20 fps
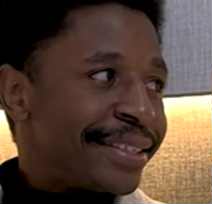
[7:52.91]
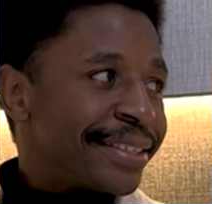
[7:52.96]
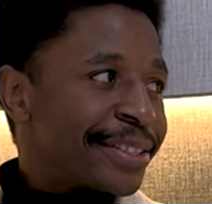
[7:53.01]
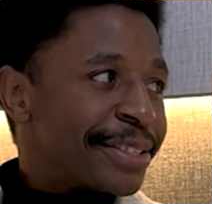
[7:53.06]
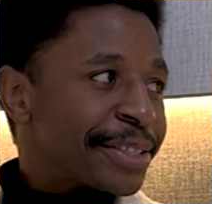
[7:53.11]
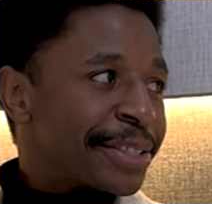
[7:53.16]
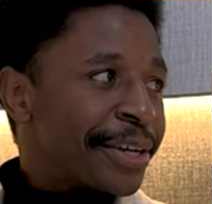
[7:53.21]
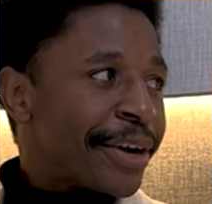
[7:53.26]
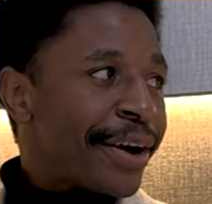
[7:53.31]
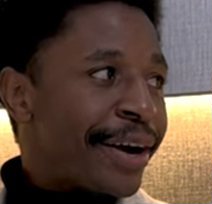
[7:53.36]
a
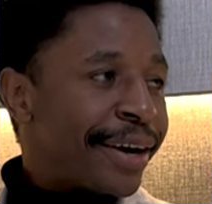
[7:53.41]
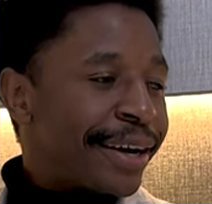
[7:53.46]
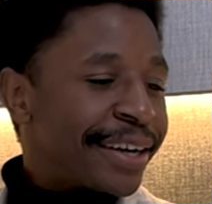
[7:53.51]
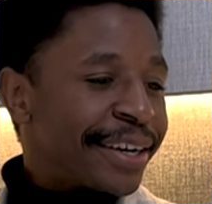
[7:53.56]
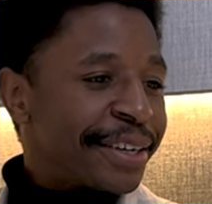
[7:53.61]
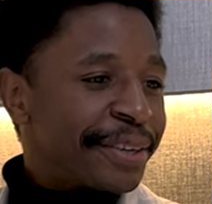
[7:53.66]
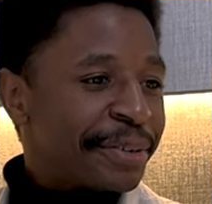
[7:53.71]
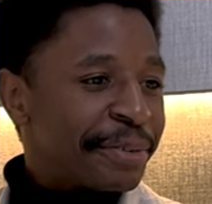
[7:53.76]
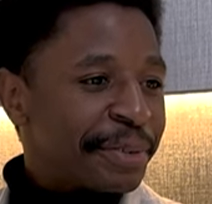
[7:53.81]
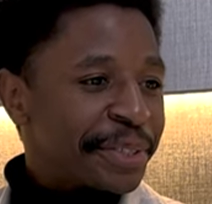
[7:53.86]

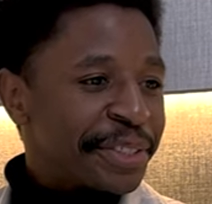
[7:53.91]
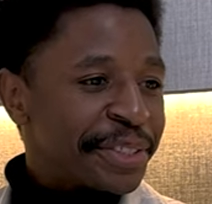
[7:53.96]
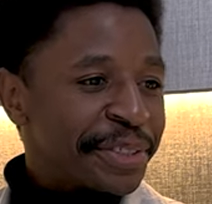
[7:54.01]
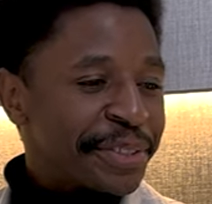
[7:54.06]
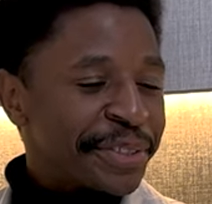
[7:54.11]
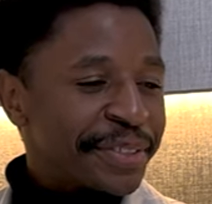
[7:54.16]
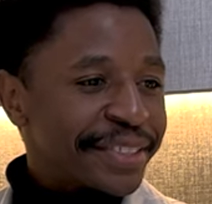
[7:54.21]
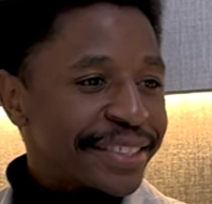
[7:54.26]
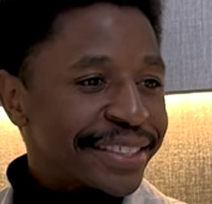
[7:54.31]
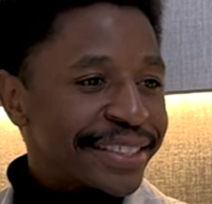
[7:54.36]
song with
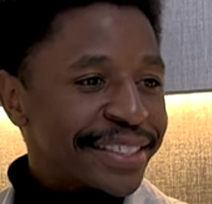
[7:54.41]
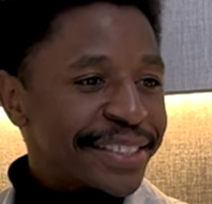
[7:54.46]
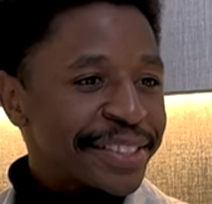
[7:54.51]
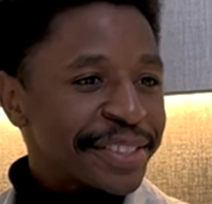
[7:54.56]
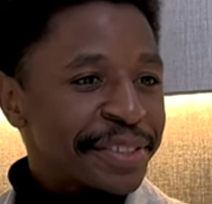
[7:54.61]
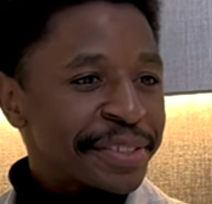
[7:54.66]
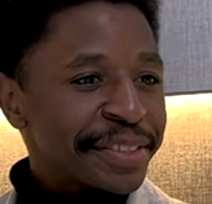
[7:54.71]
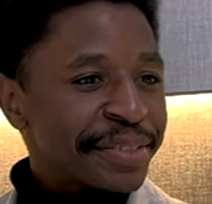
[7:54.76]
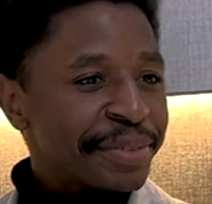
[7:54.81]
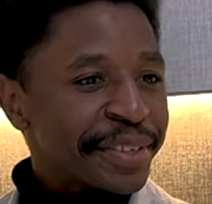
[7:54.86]
you,
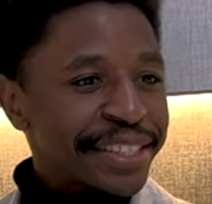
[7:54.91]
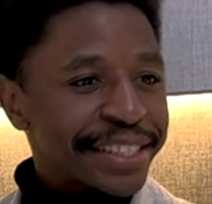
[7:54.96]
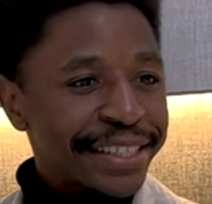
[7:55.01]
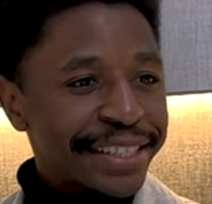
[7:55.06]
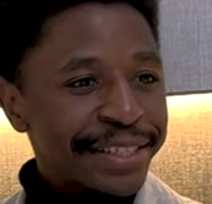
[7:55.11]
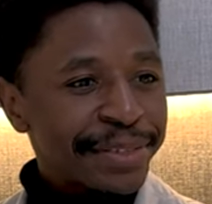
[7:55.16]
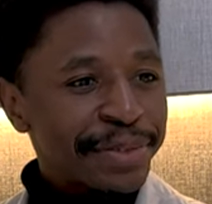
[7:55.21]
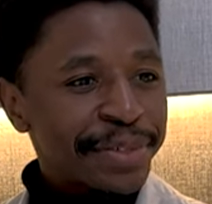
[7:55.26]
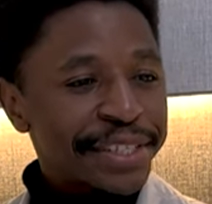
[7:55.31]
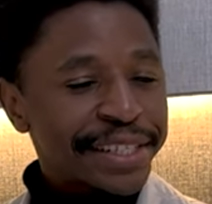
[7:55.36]
because it was
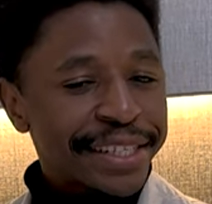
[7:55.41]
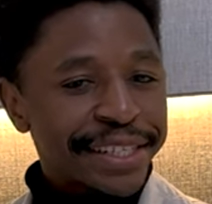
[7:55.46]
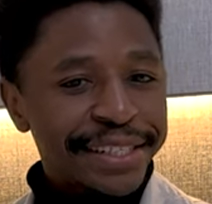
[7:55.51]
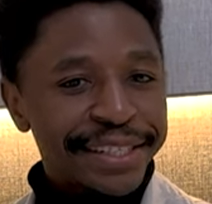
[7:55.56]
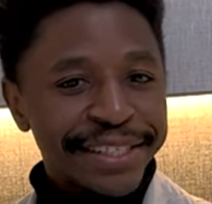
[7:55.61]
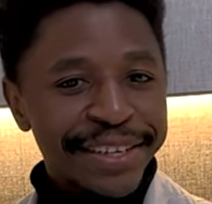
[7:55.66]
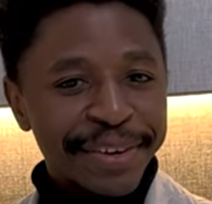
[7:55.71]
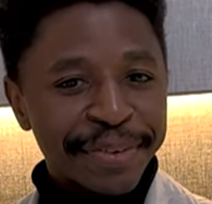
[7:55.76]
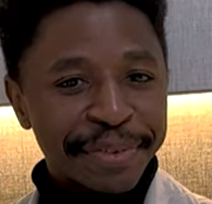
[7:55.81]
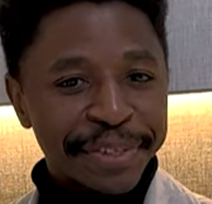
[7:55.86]
an interesting
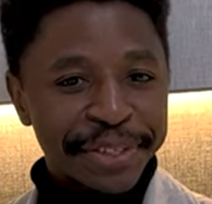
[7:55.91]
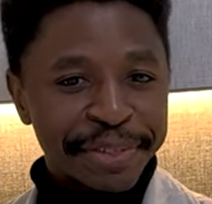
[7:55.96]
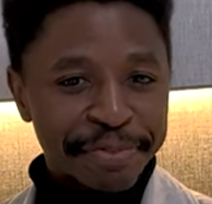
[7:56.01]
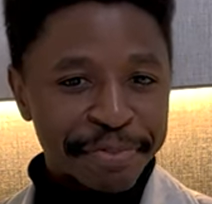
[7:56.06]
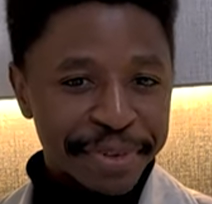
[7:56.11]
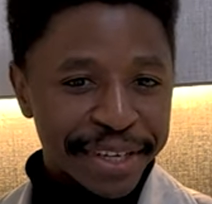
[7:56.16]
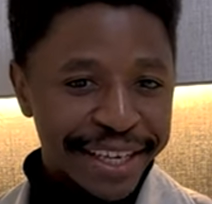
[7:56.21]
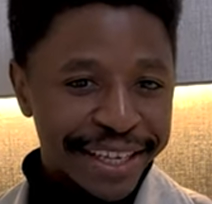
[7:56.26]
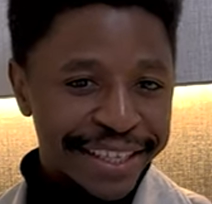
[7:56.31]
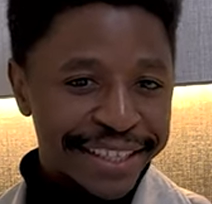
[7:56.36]
song which you
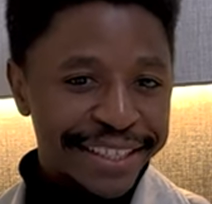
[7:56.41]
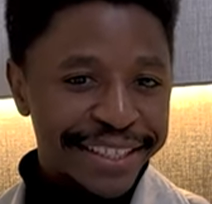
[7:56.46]
made.